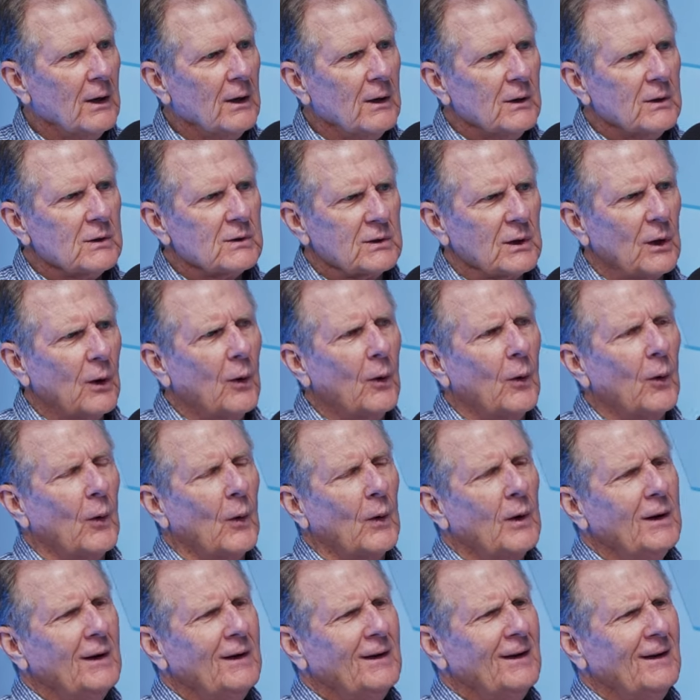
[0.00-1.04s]
So
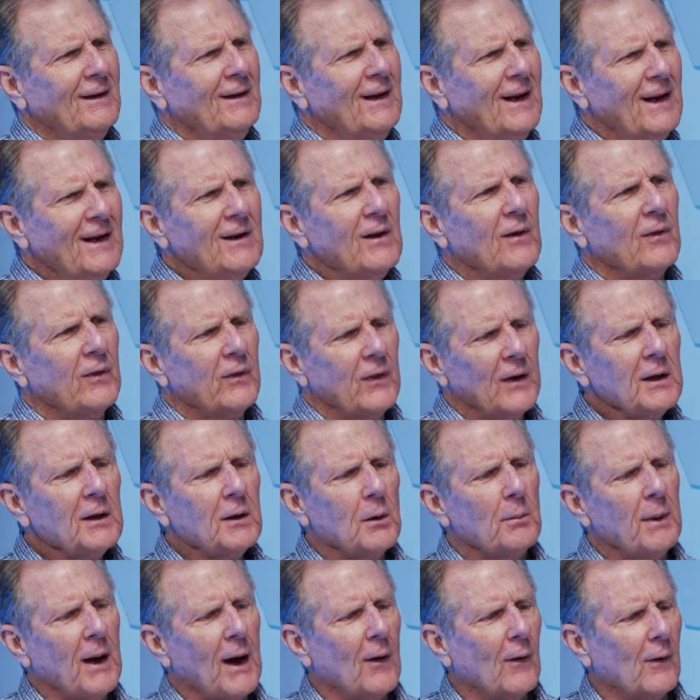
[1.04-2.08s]
you need to think
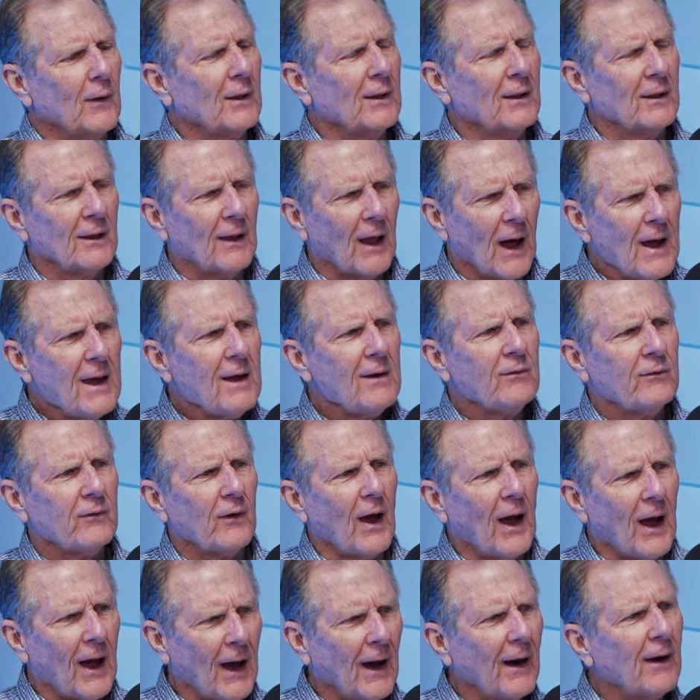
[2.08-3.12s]
about life
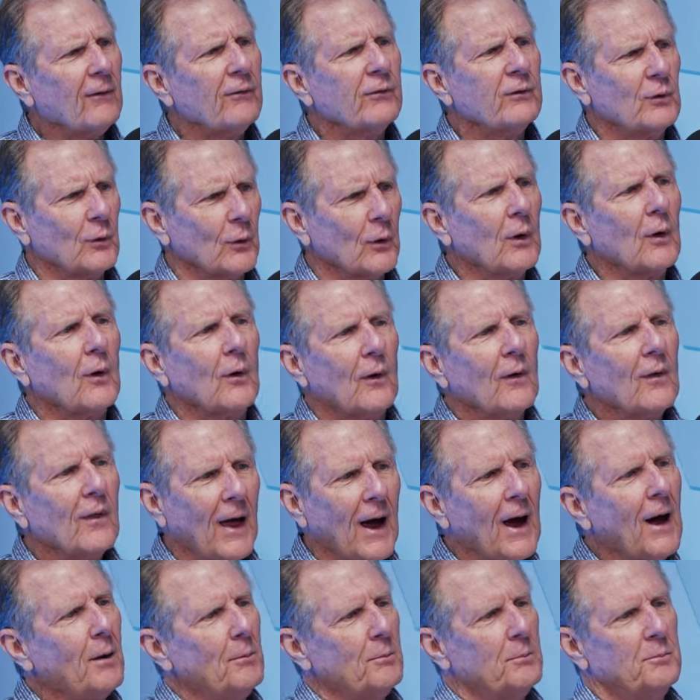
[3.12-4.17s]
after
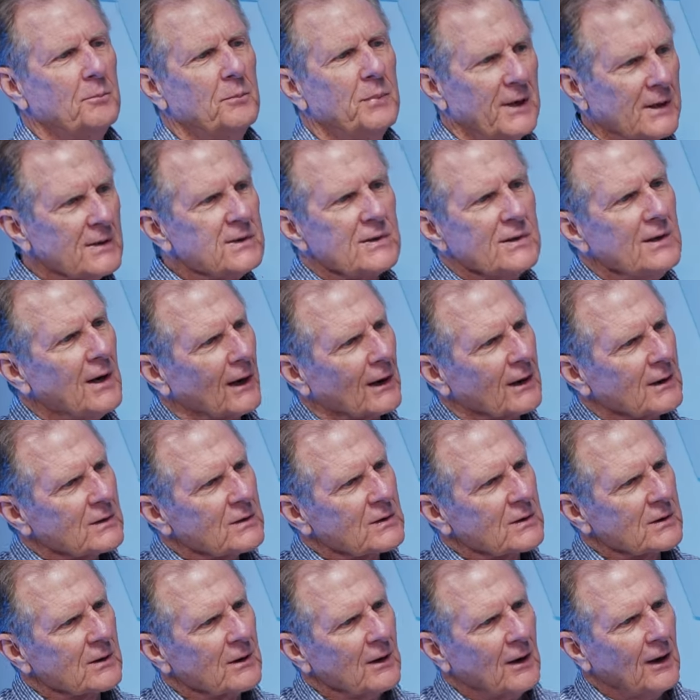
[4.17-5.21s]
that
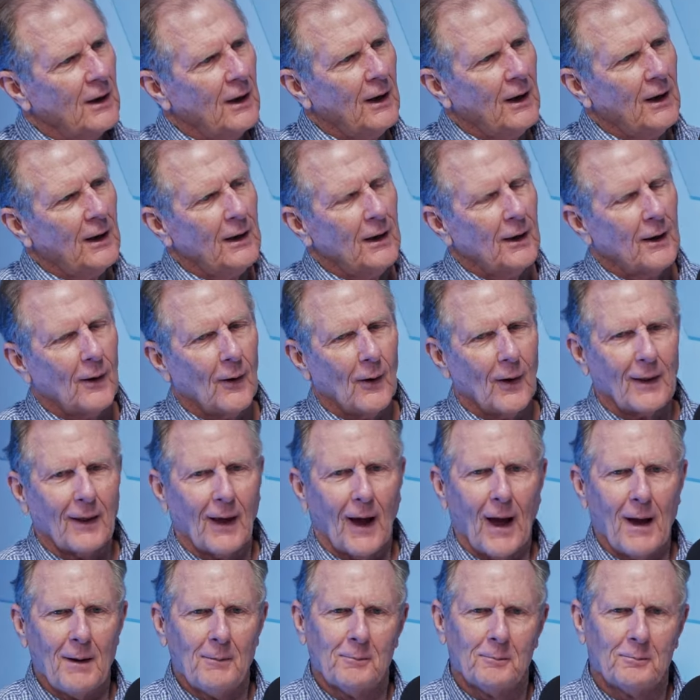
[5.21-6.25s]
business. You know,
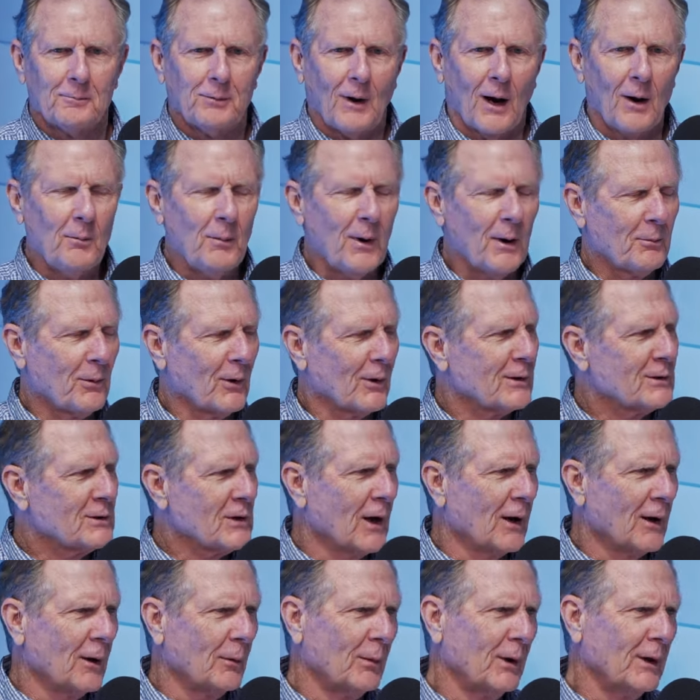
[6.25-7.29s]
I remember a
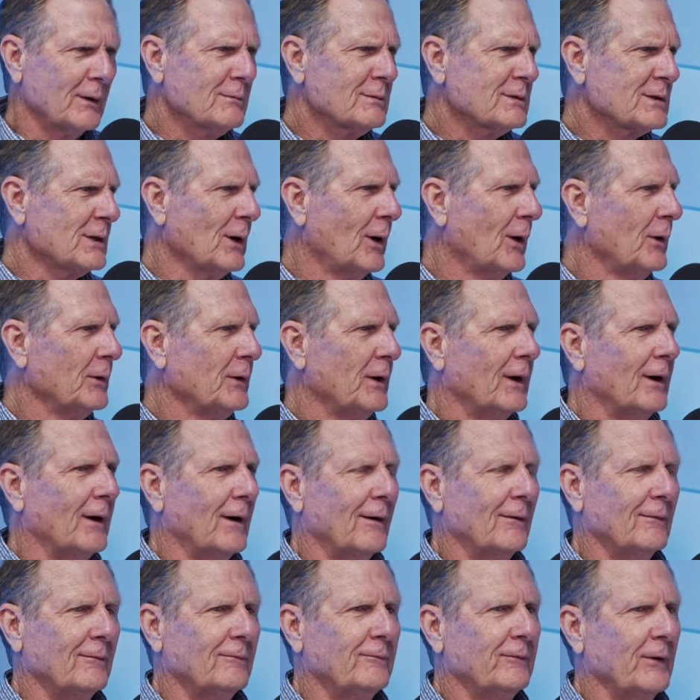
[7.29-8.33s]
gentleman sold
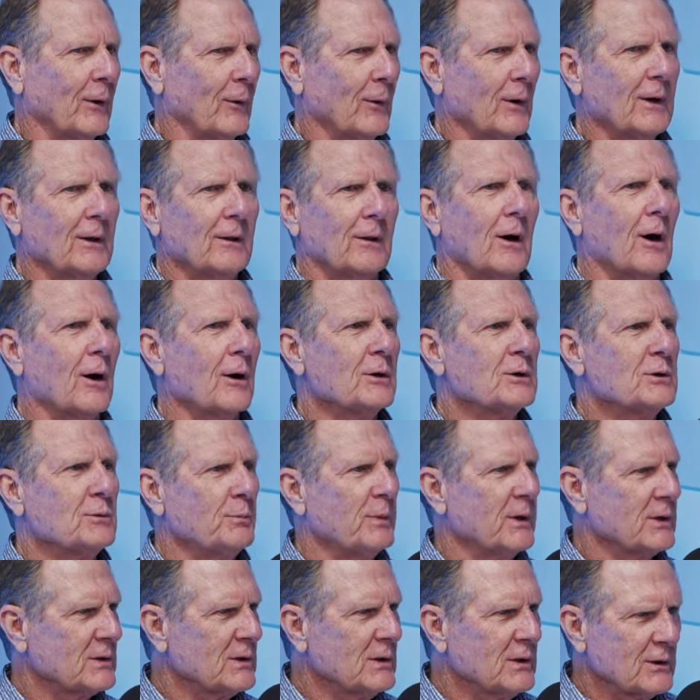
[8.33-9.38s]
a very large
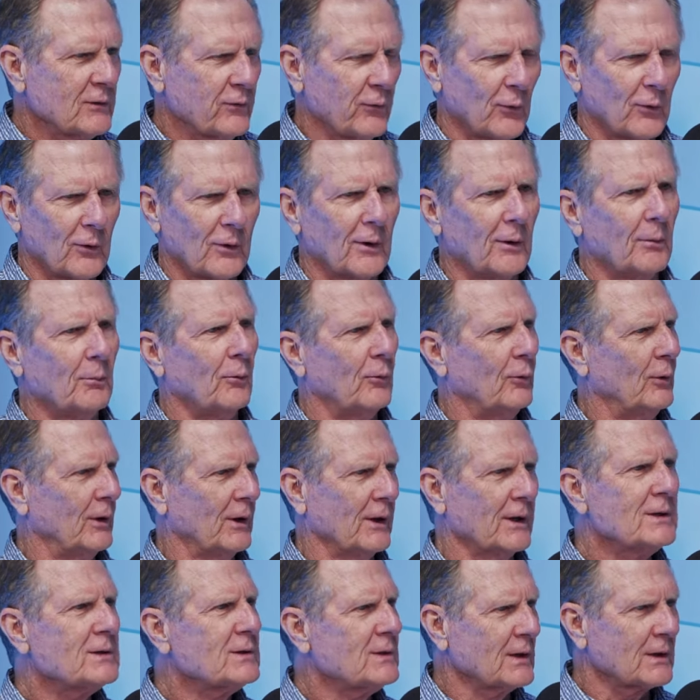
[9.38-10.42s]
business for him,
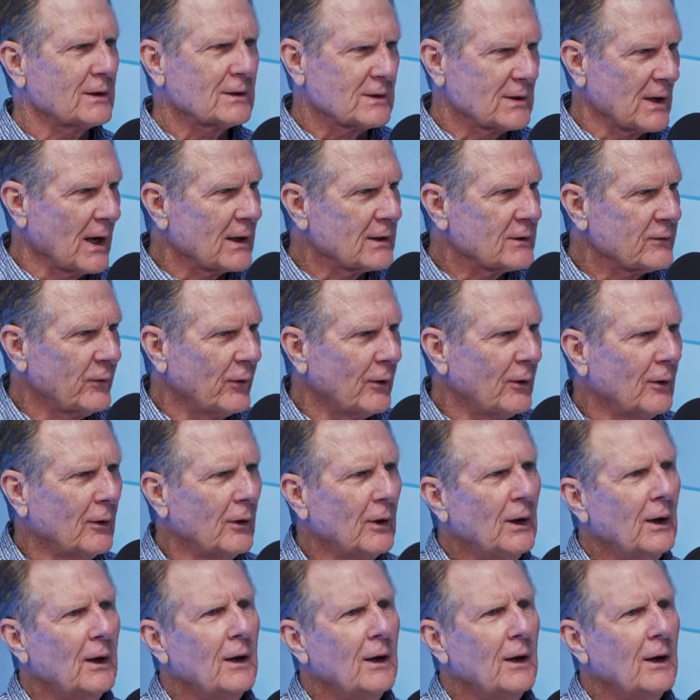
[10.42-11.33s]
really successful,